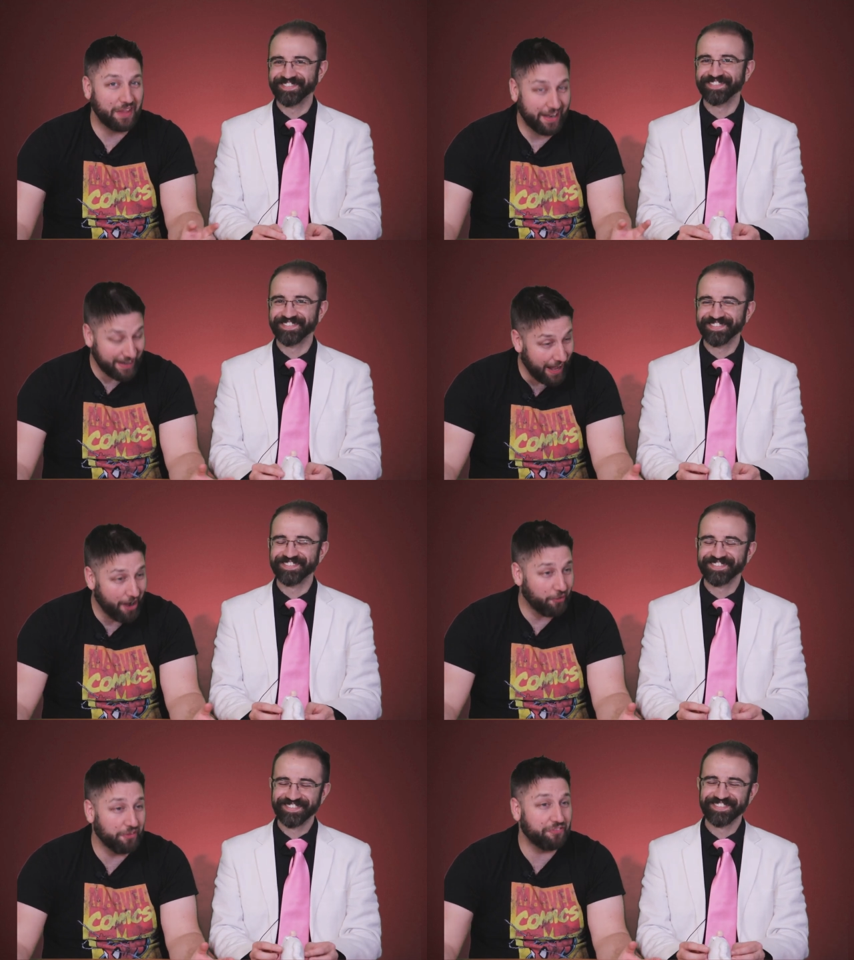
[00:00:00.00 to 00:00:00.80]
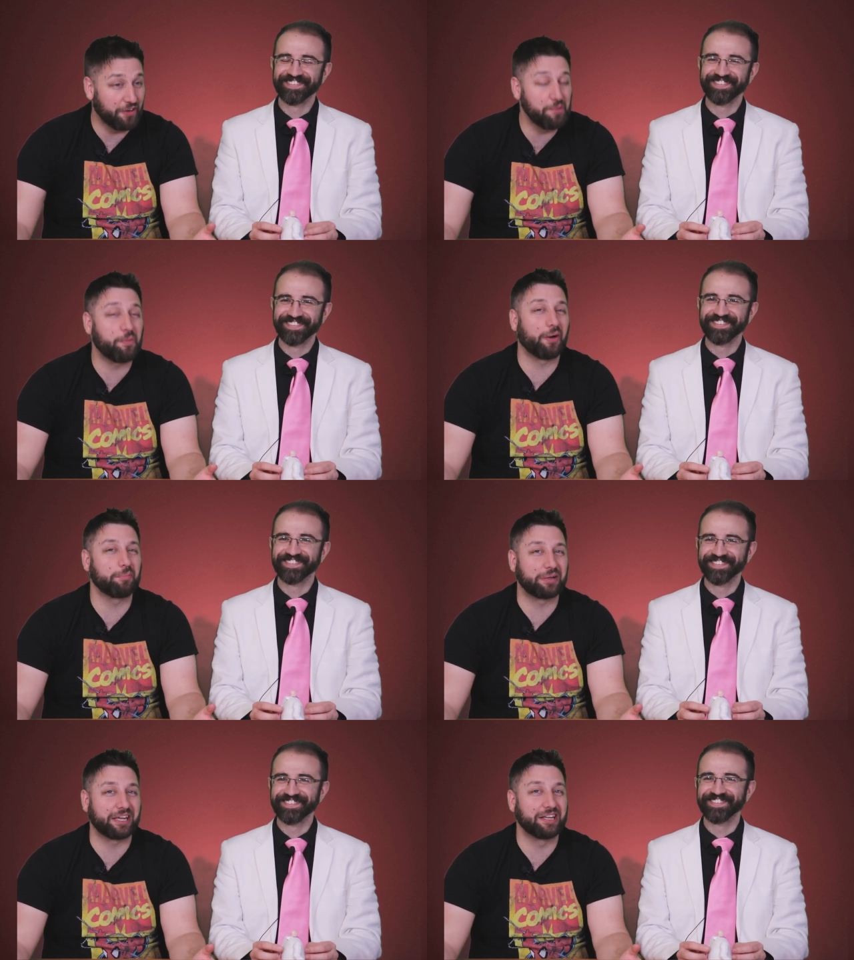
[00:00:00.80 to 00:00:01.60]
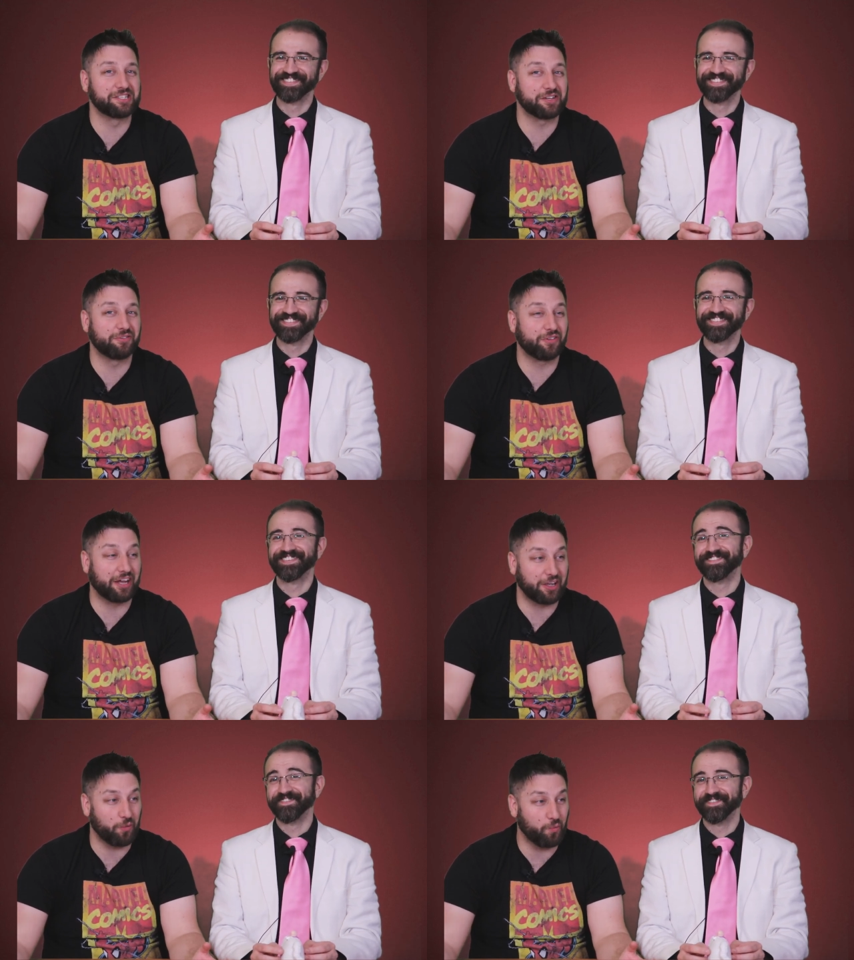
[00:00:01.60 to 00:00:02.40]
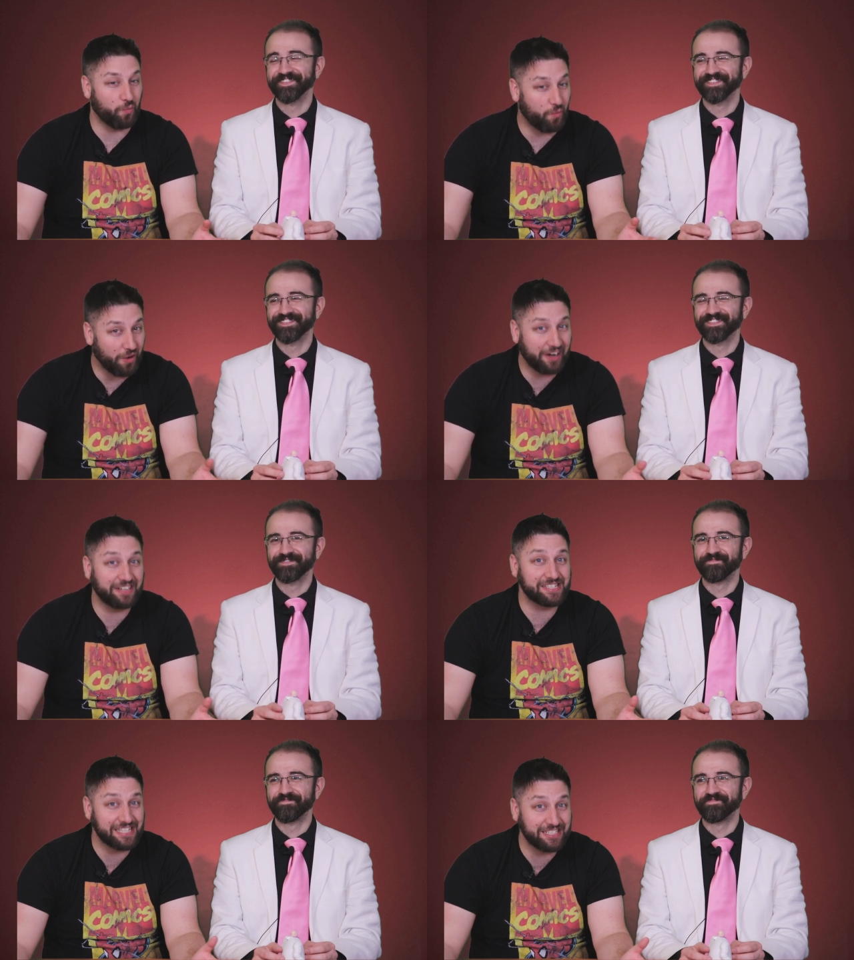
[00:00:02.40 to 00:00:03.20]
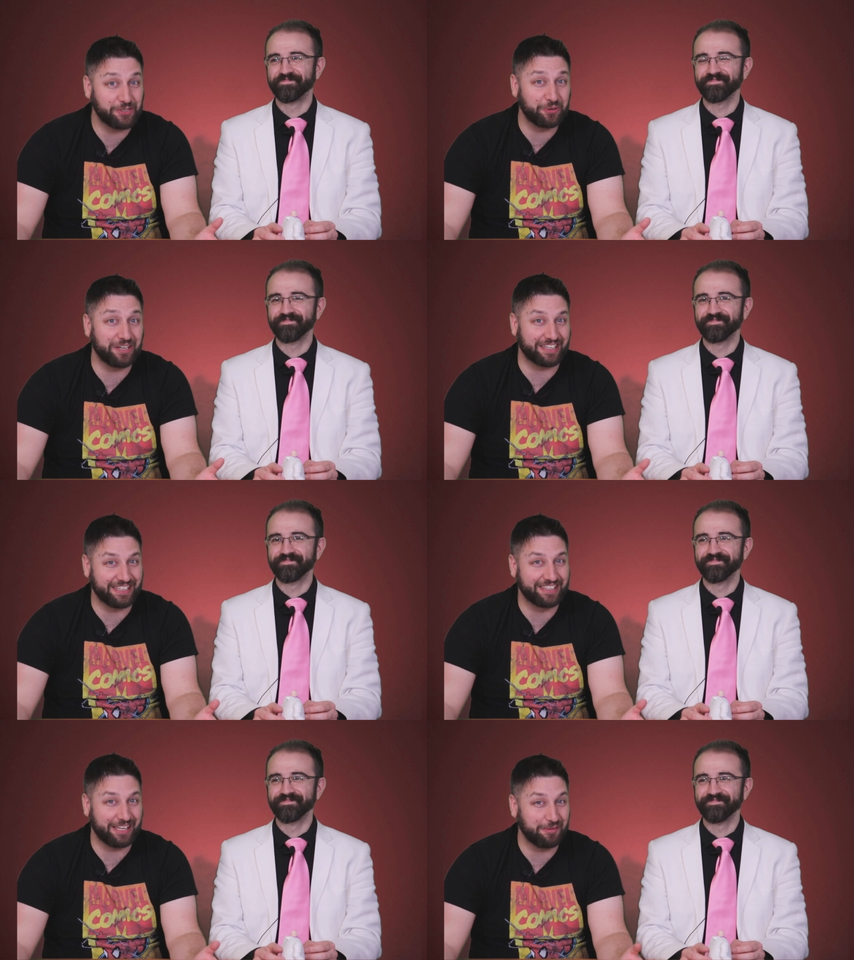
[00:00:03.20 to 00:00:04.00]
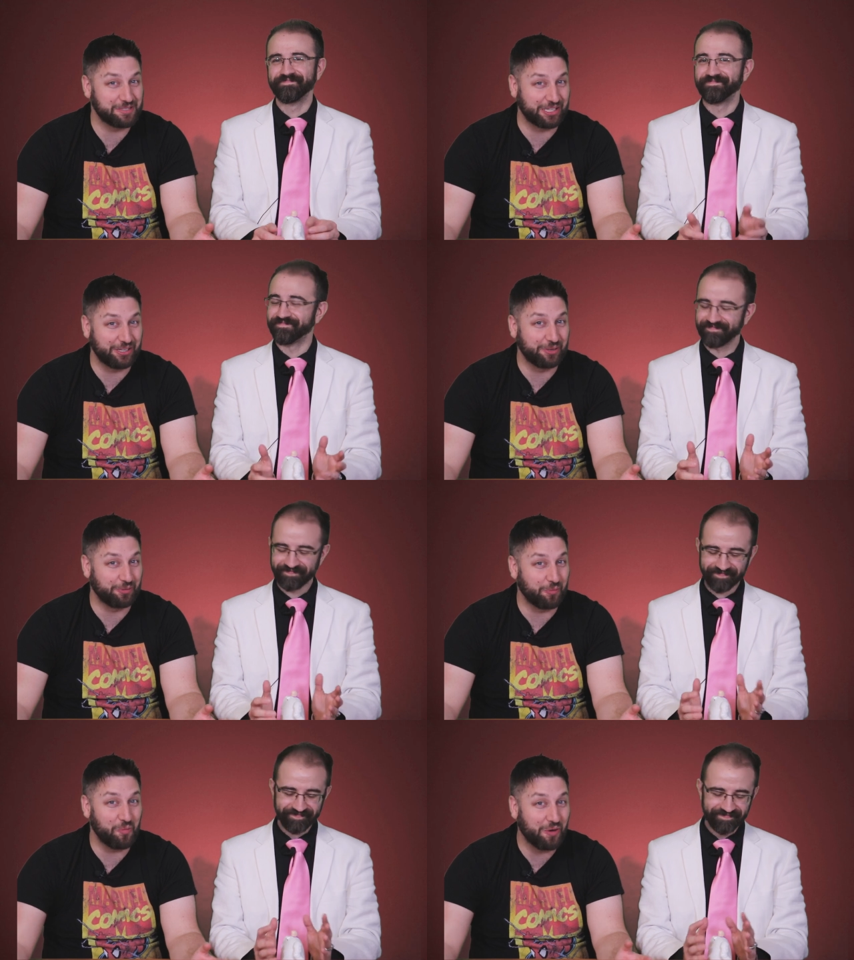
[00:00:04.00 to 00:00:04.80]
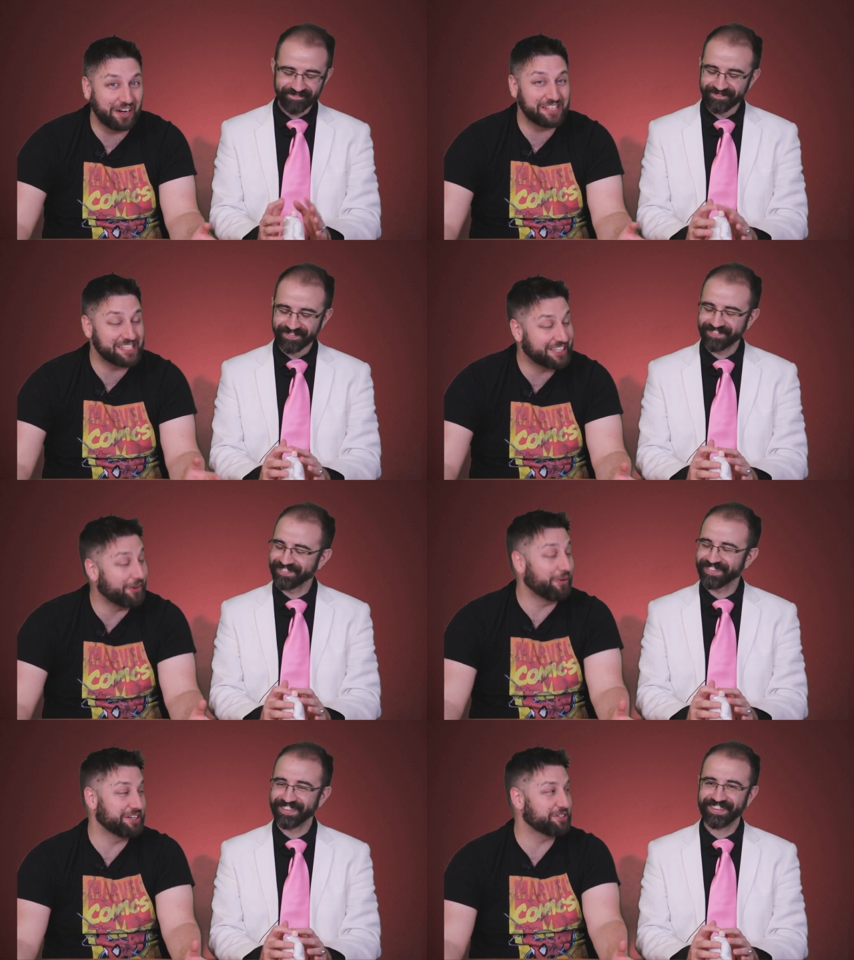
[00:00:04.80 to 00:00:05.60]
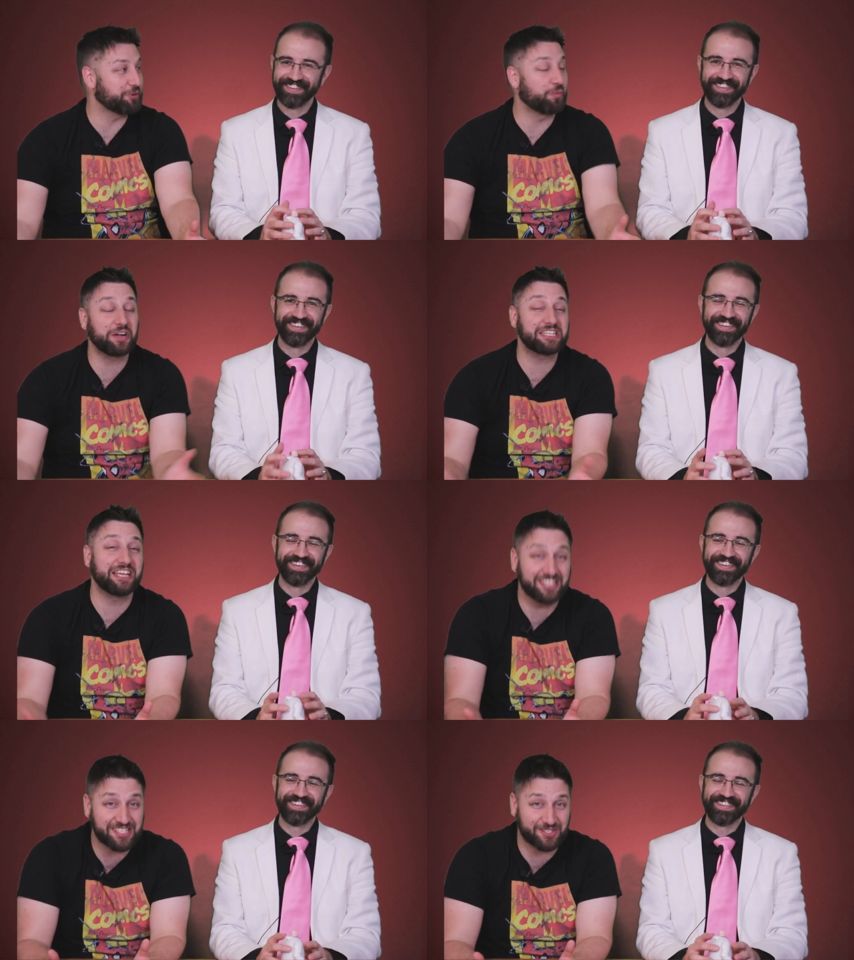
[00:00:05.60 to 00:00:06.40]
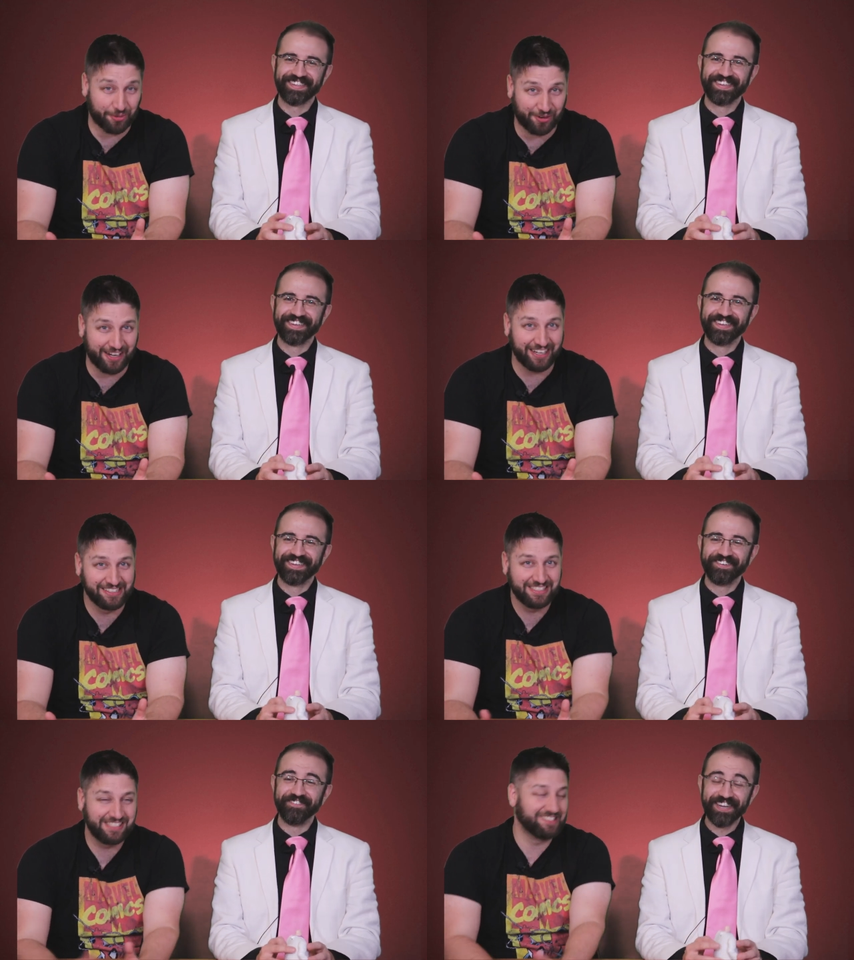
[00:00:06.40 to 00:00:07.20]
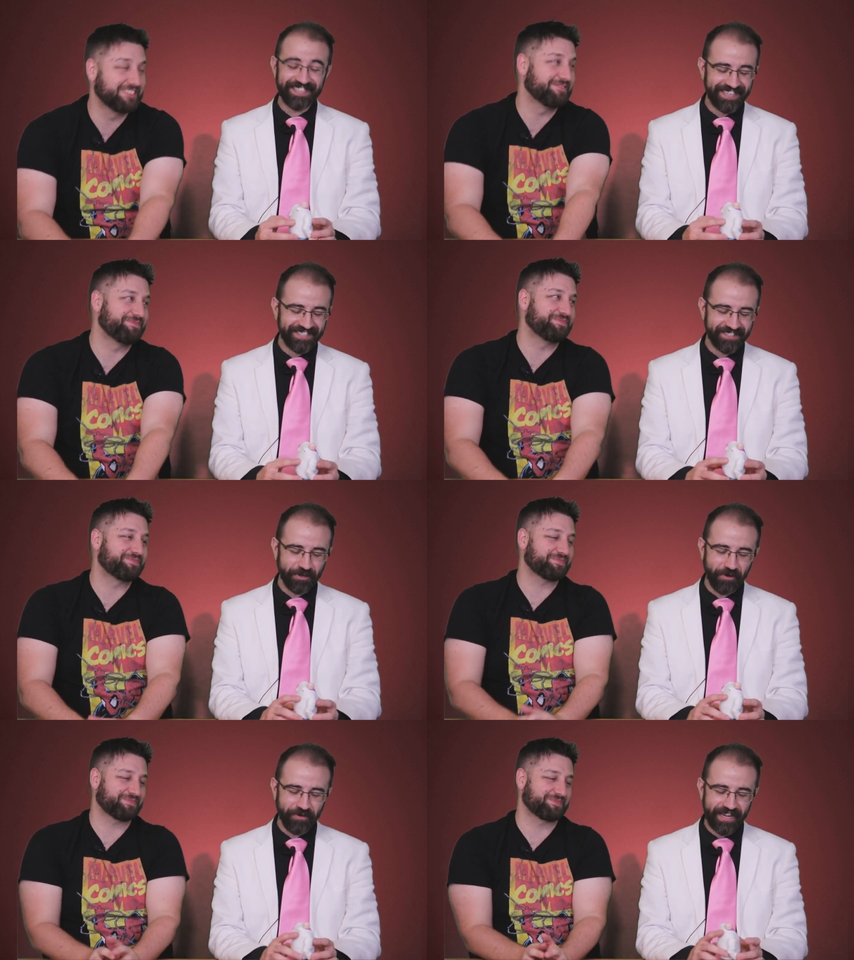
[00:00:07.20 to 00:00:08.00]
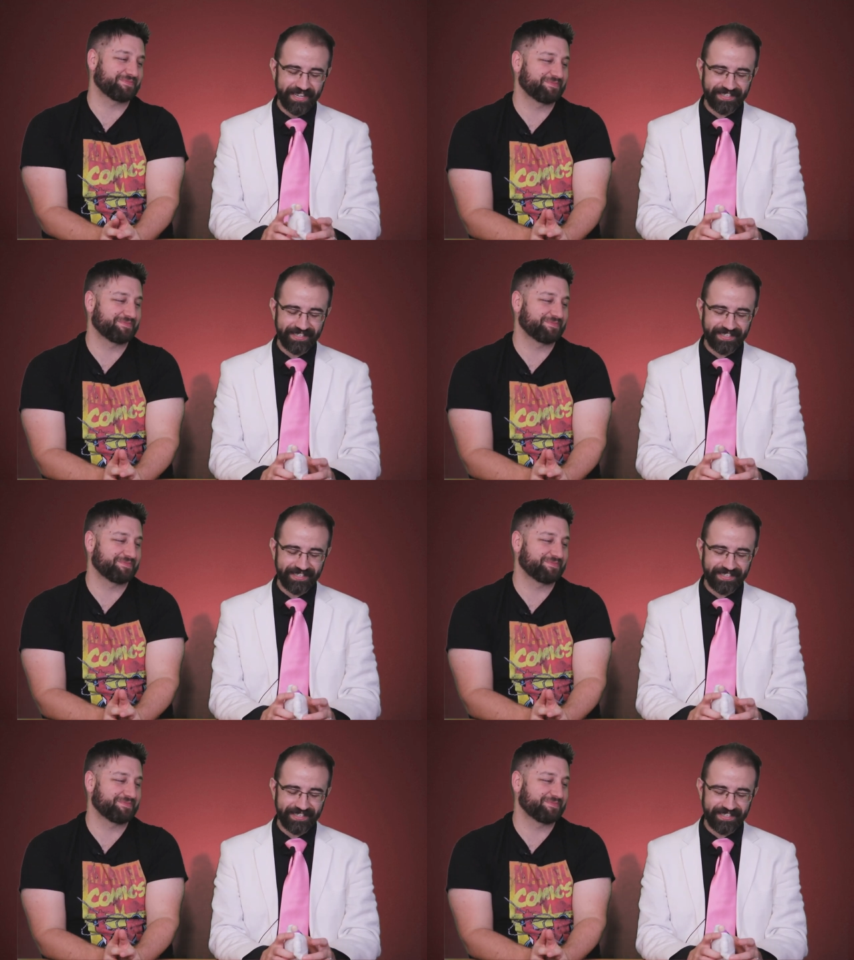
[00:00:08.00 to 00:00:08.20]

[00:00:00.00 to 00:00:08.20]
Speaker 1: now the fun part begins of like, what is he doing in the MCU? What is he going to do? What's his story?
Speaker 2: What's his story?